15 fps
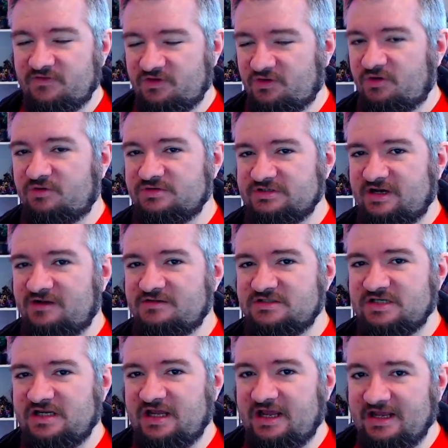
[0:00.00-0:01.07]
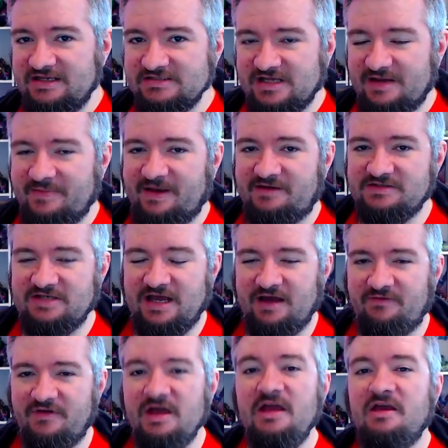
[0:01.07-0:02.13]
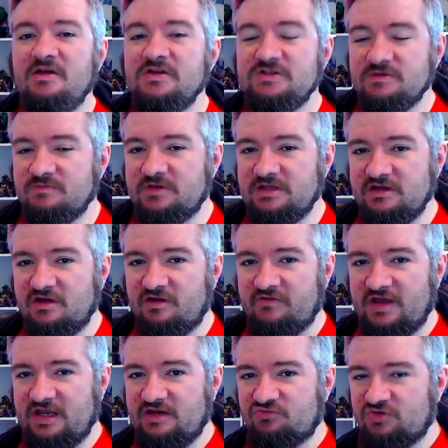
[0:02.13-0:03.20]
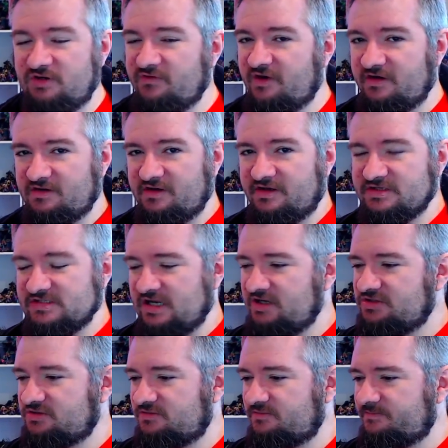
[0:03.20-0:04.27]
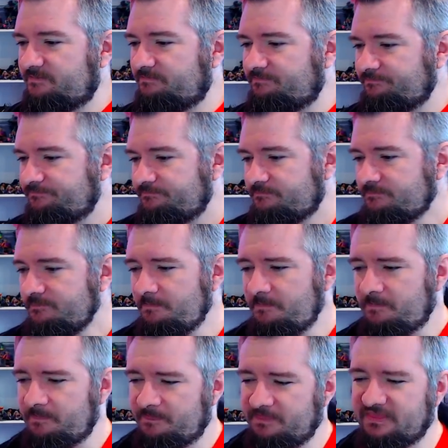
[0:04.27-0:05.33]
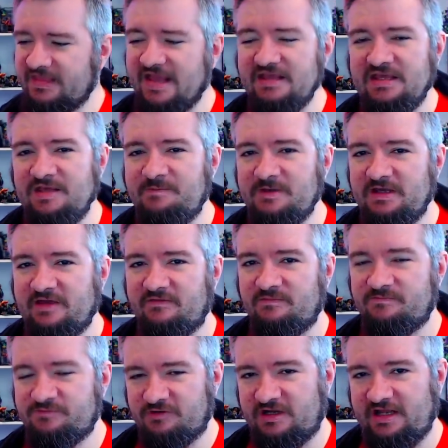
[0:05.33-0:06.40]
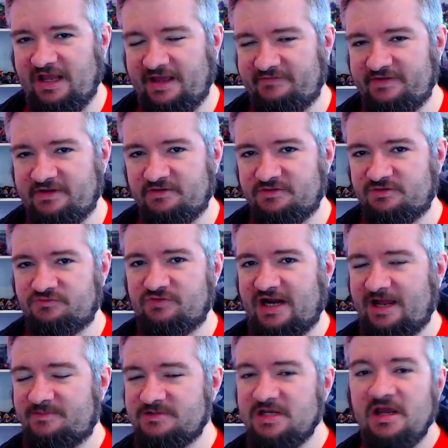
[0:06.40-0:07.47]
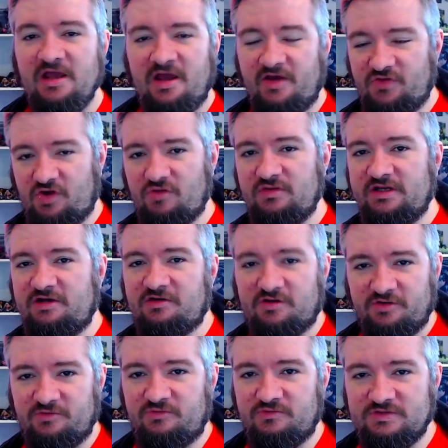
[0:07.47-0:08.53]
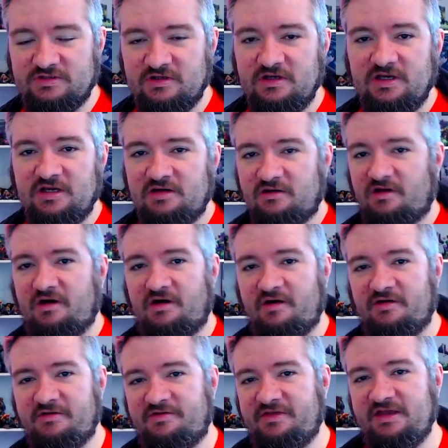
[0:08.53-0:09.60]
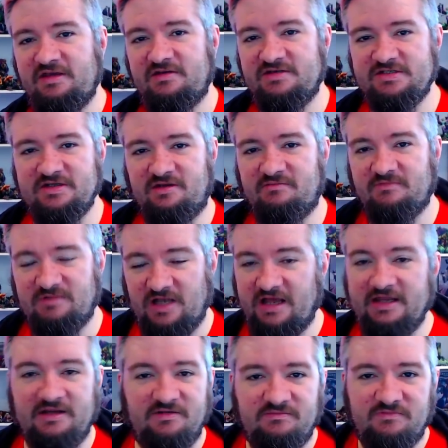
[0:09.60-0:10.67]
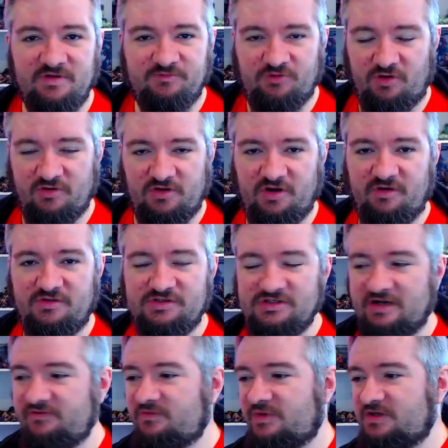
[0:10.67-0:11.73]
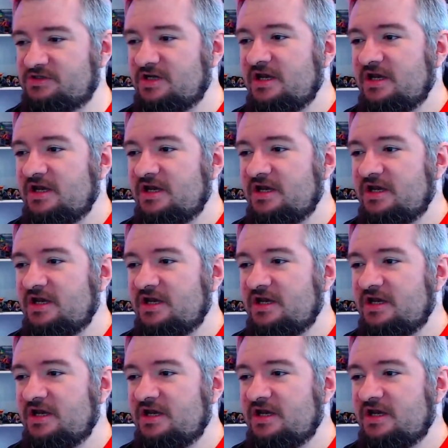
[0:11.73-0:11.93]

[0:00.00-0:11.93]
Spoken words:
Horus Heresy is about to have something of a revitalisation, they're keeping it pretty heavily under wraps. And the only clues are things like the product code shift, which,